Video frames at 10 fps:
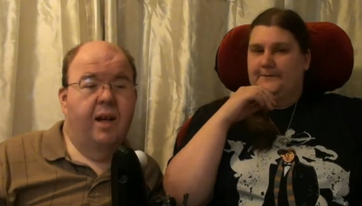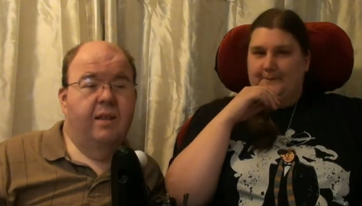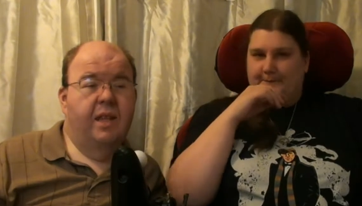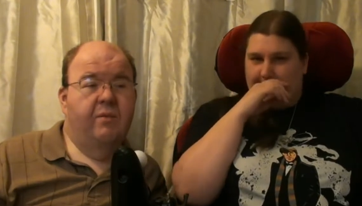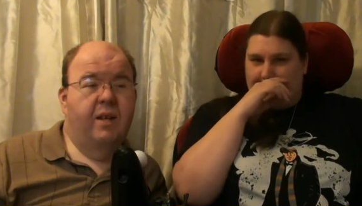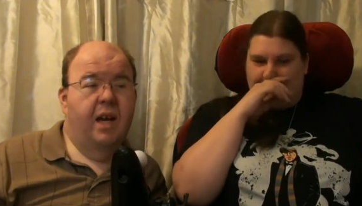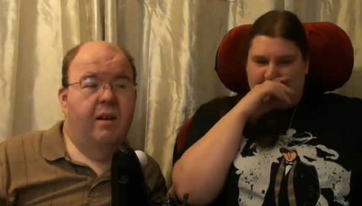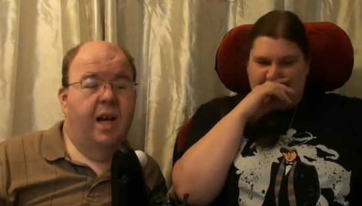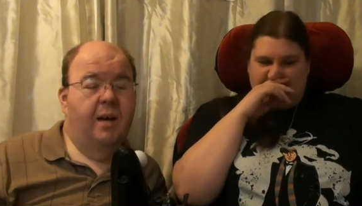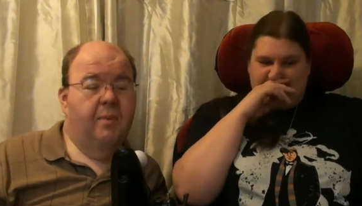Speaker 1: I think we ha
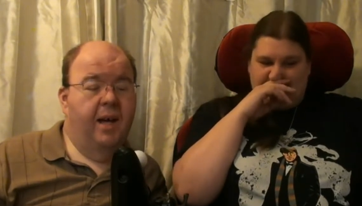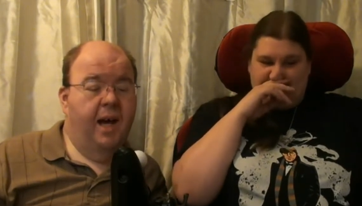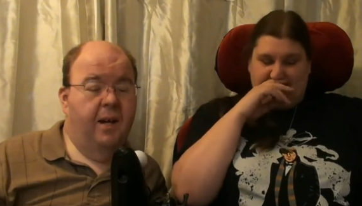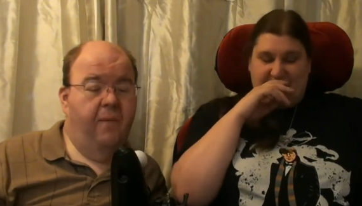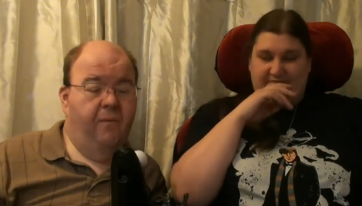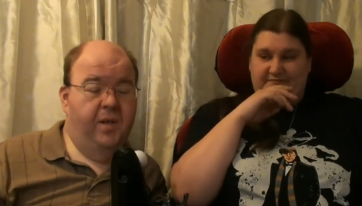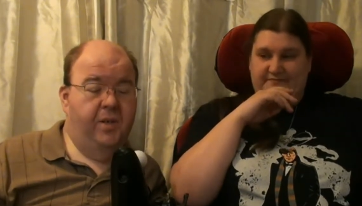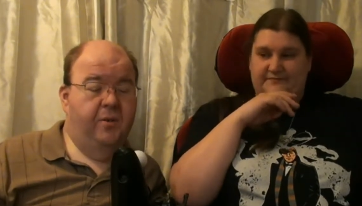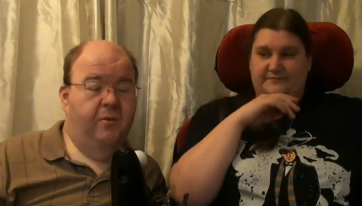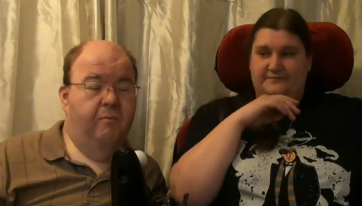have an
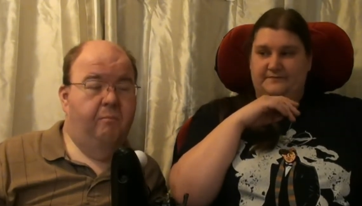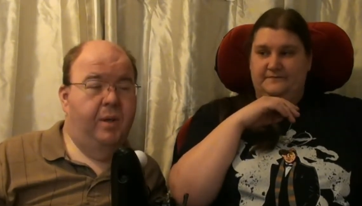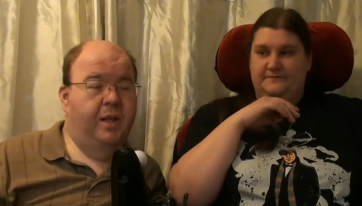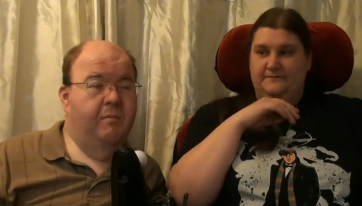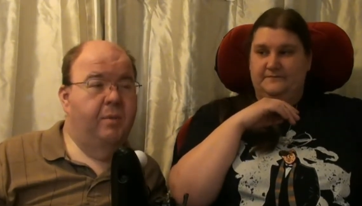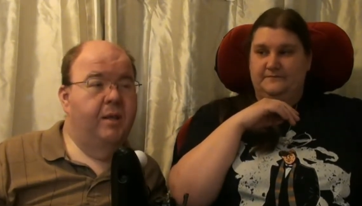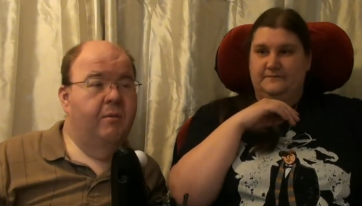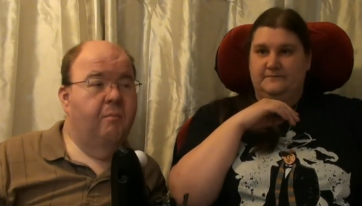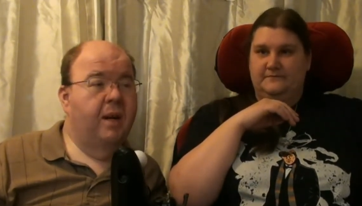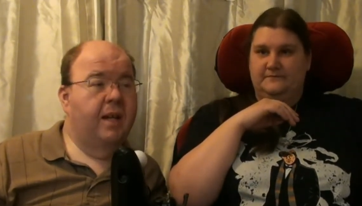unofficial pier,
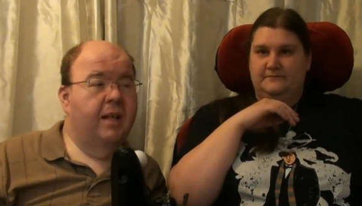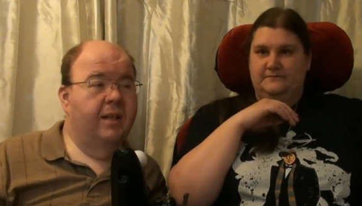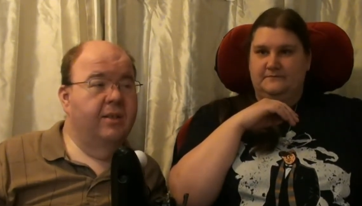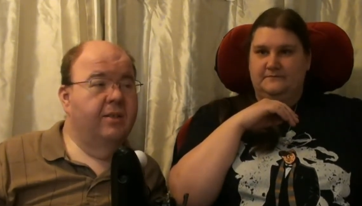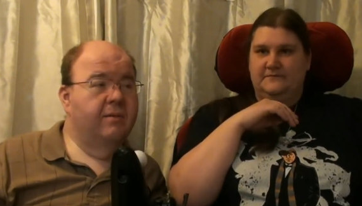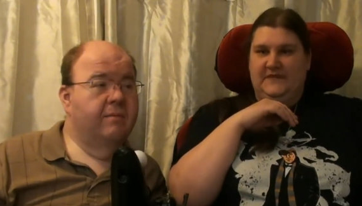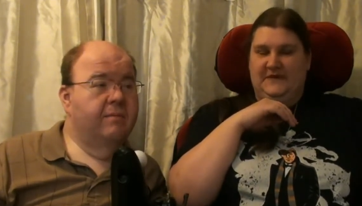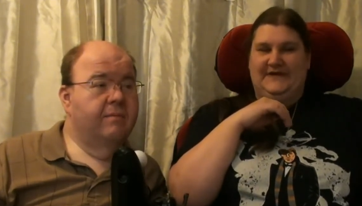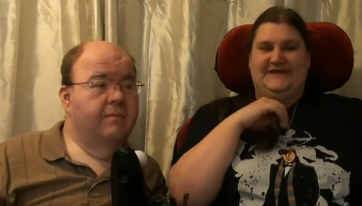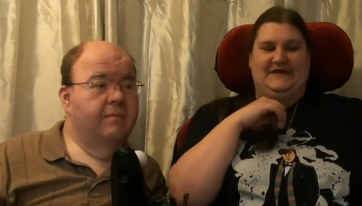pier bucket list.
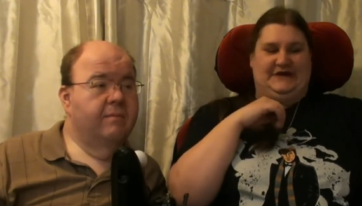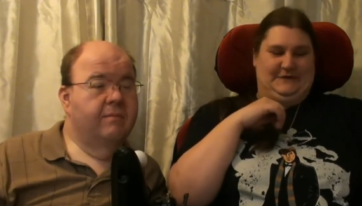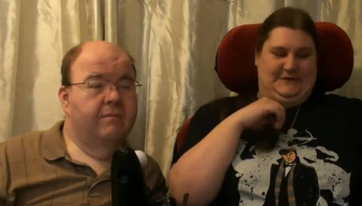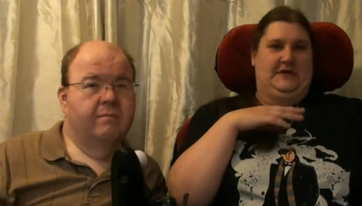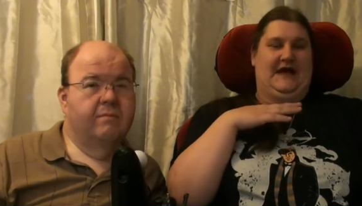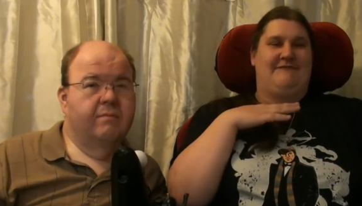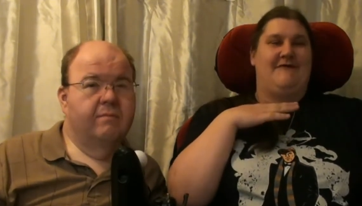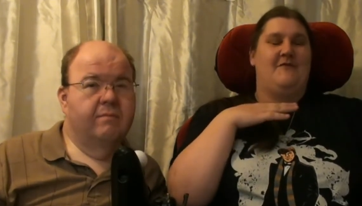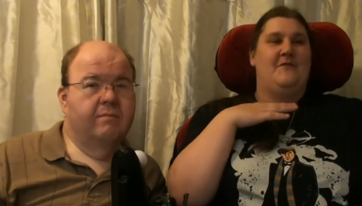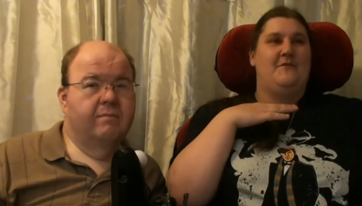
Speaker 2: We do. We
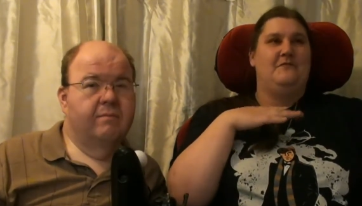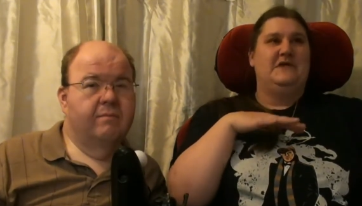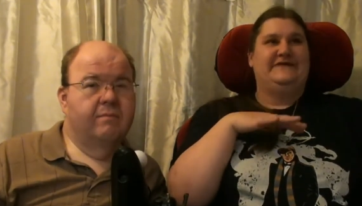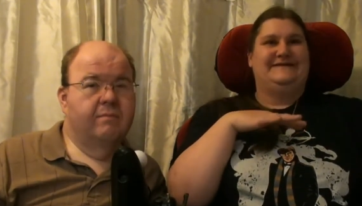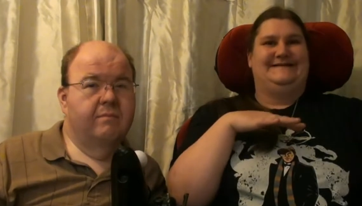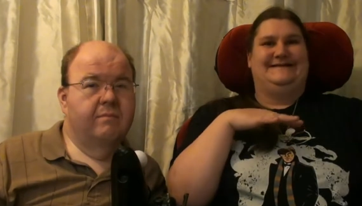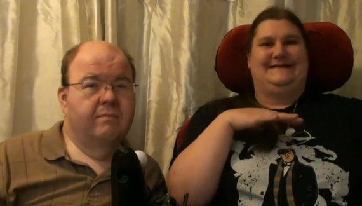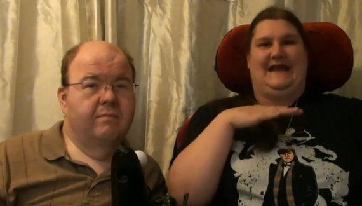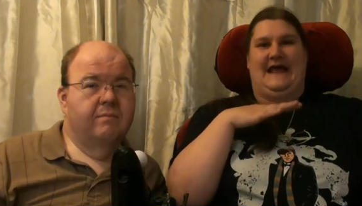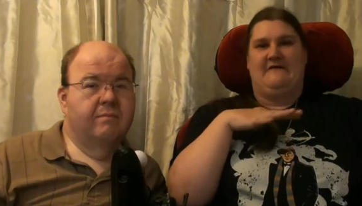have a mission to
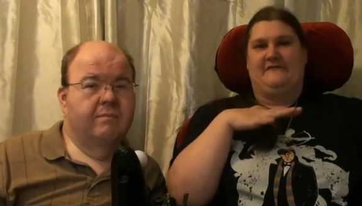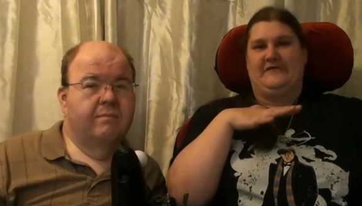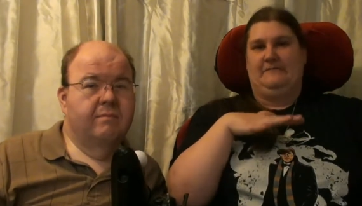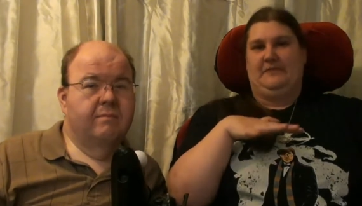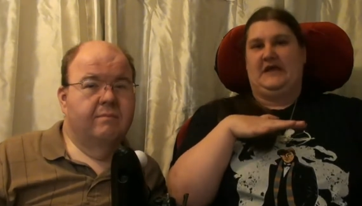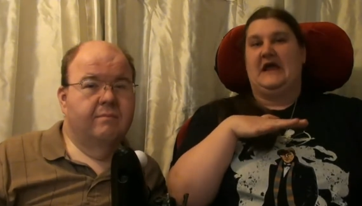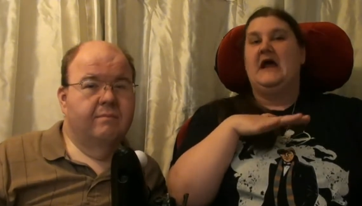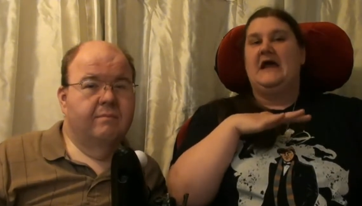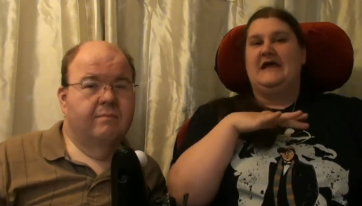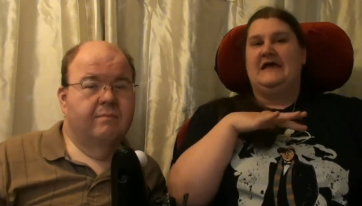see every
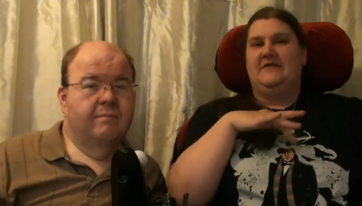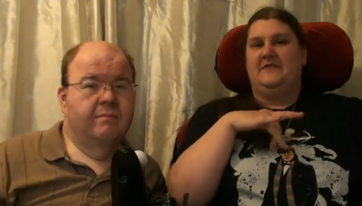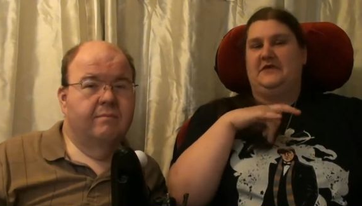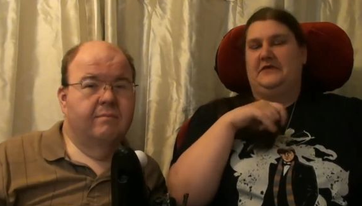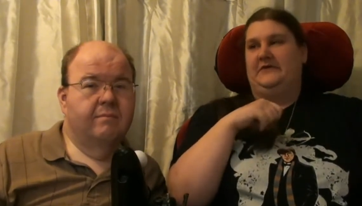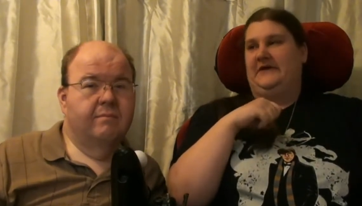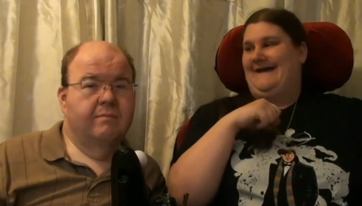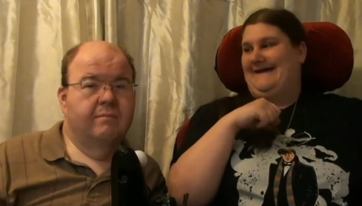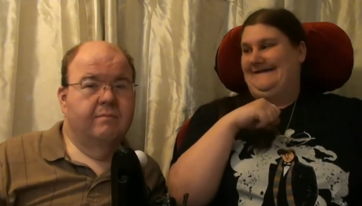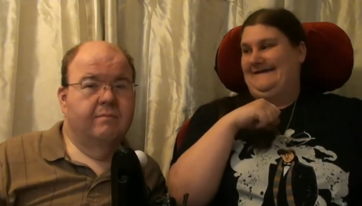pier in the U
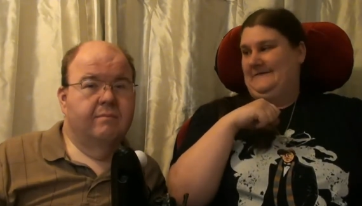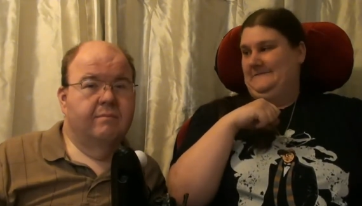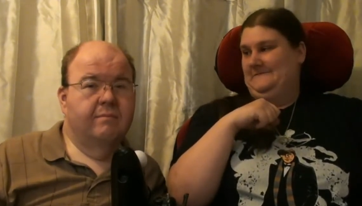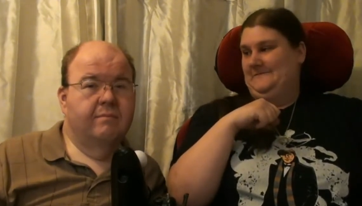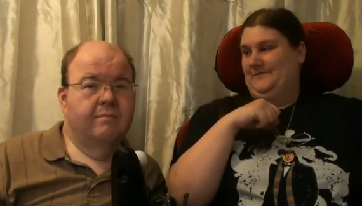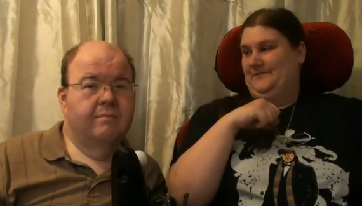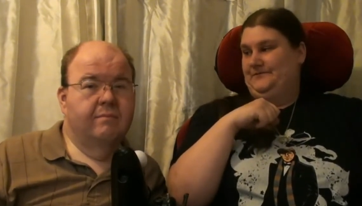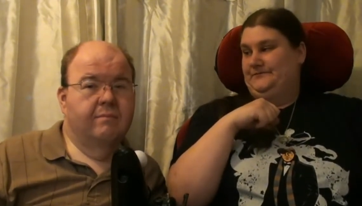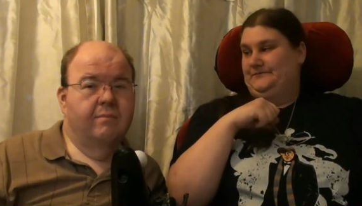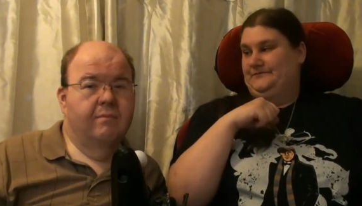K.
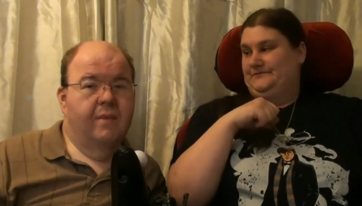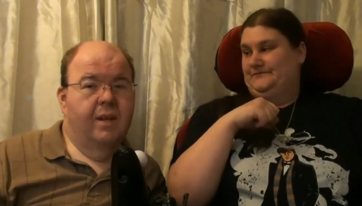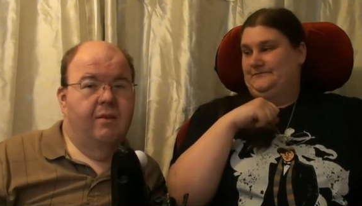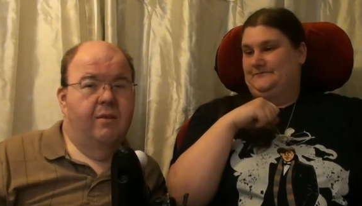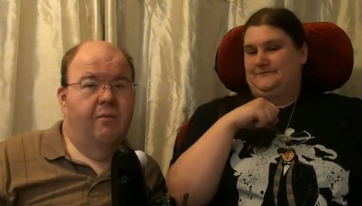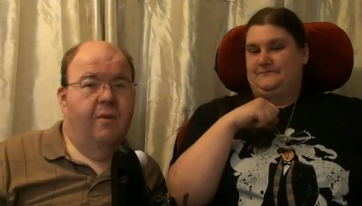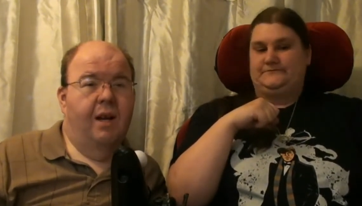
Speaker 1: The one